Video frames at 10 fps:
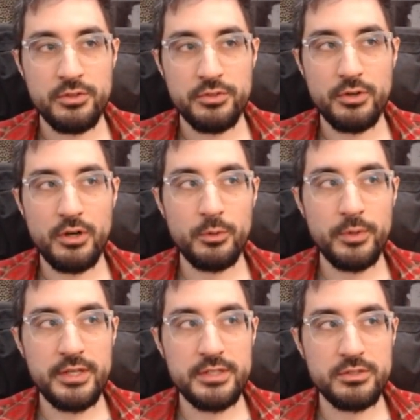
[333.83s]
you're
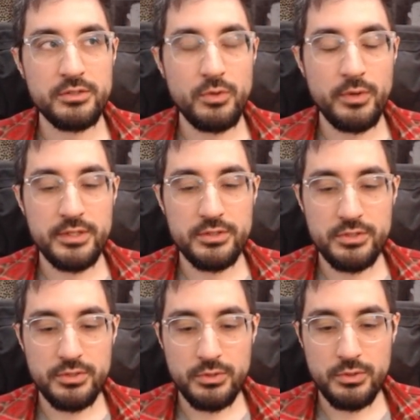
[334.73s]
always going
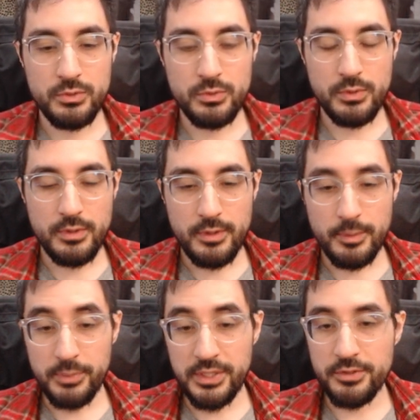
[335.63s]
to
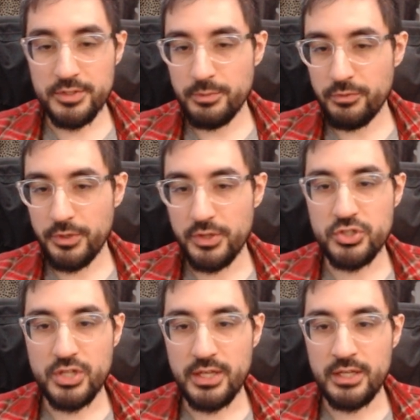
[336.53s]
pierce before you
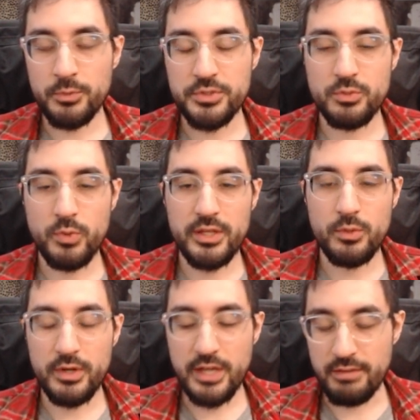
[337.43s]
chain, which is why
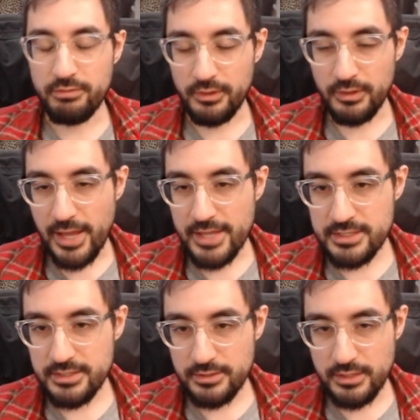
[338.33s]
you want to have
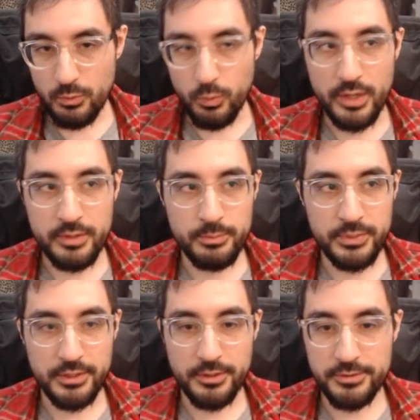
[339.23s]
less than one
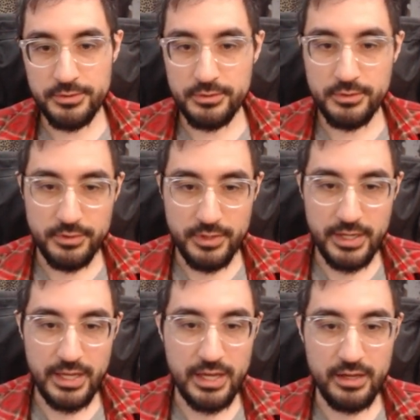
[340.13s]
pierce.
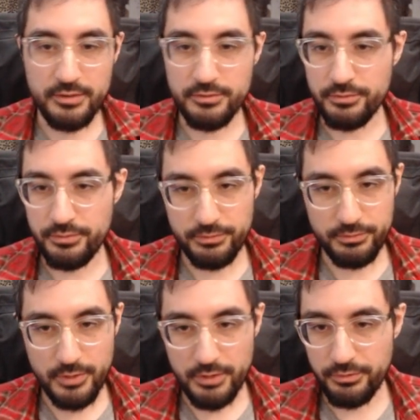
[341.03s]
I have
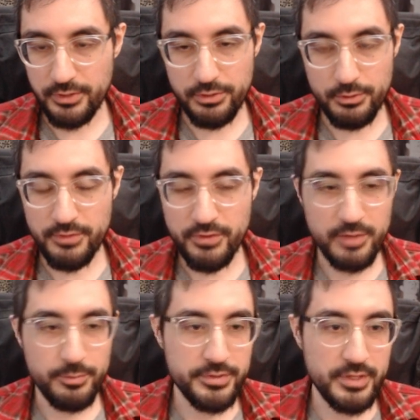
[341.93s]
roughly
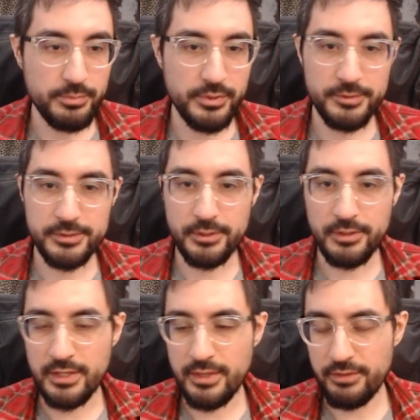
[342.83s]
35% pierce
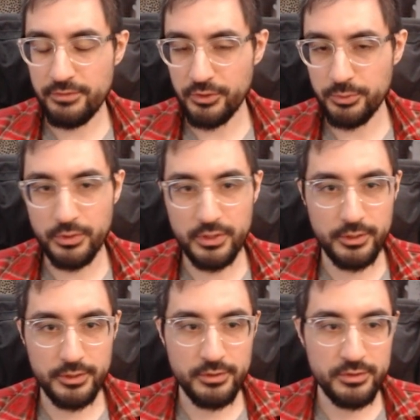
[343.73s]
here, and that feels pretty
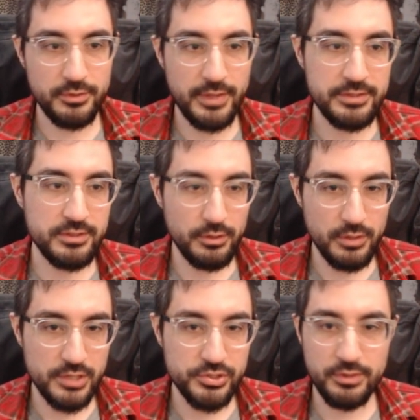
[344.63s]
good. So that's the
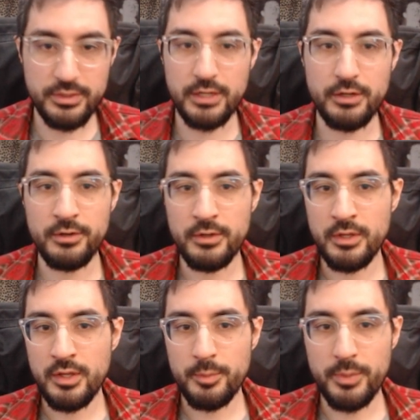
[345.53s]
logic there
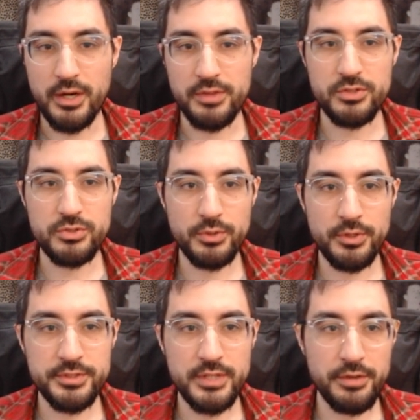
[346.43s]
behind the
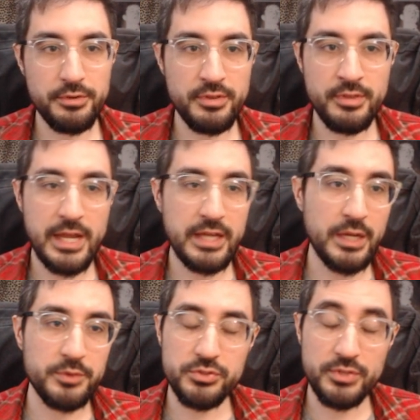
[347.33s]
jewels. Other than that,
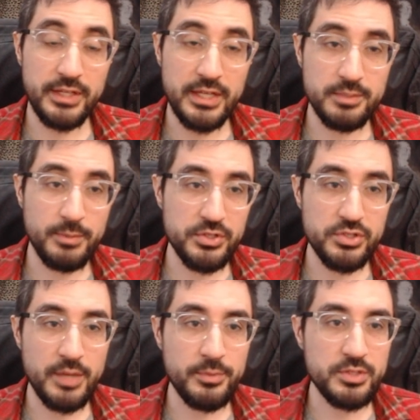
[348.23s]
I was trying to get as much
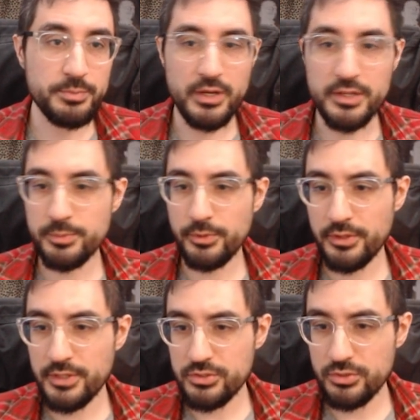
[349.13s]
damage as possible
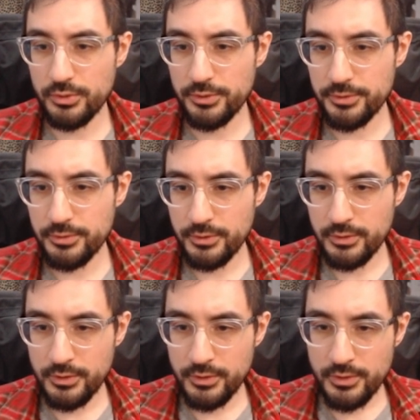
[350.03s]
in these jewels.
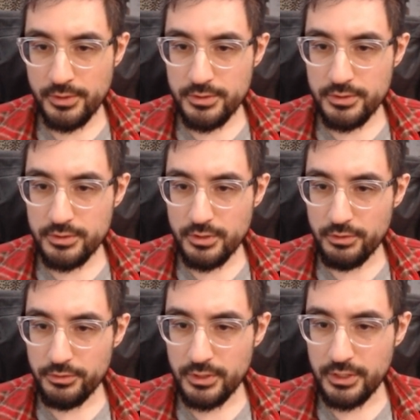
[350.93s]

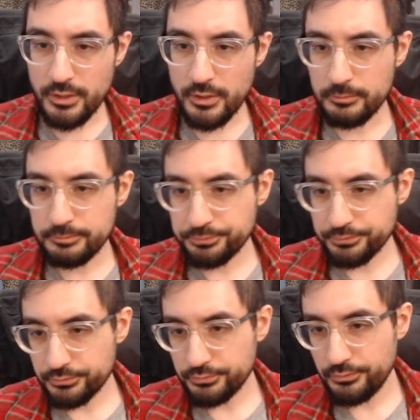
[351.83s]
So for here,
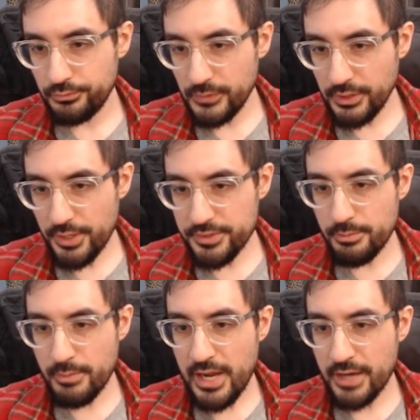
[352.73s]
got
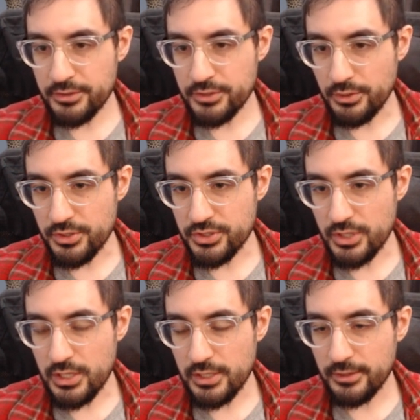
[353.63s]
some magnitude of
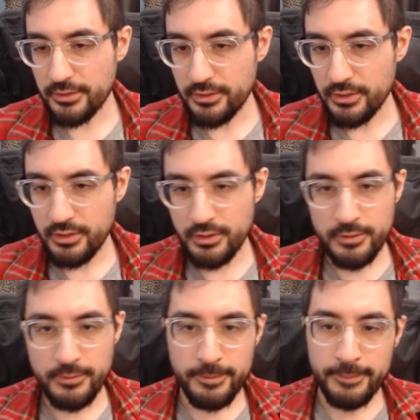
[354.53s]
shock,
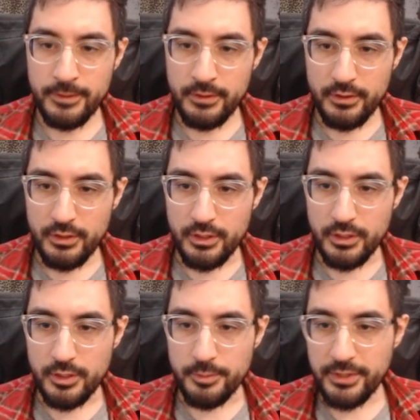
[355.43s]

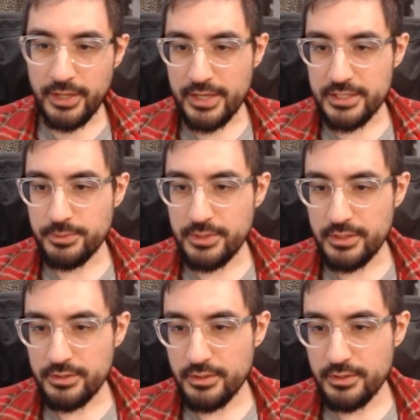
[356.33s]
cast
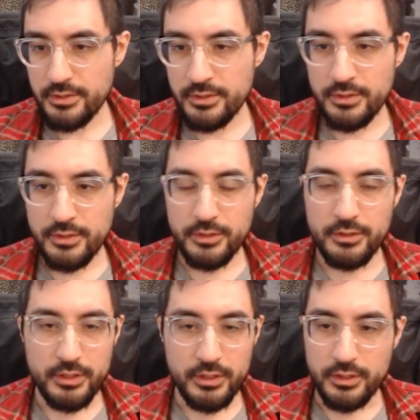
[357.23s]
speed,
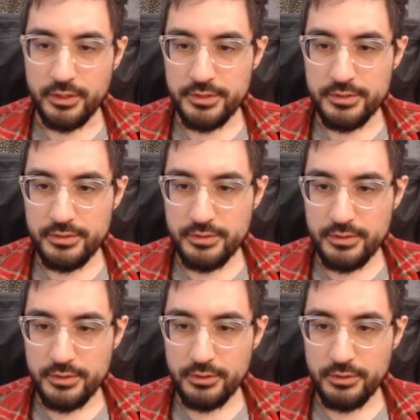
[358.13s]

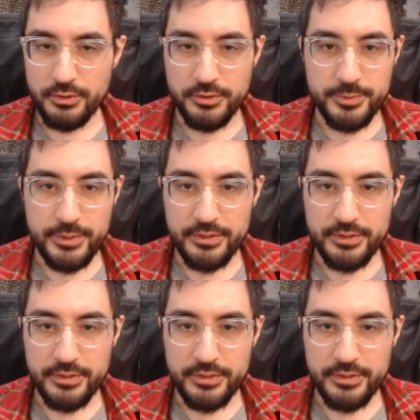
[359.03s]
critical spell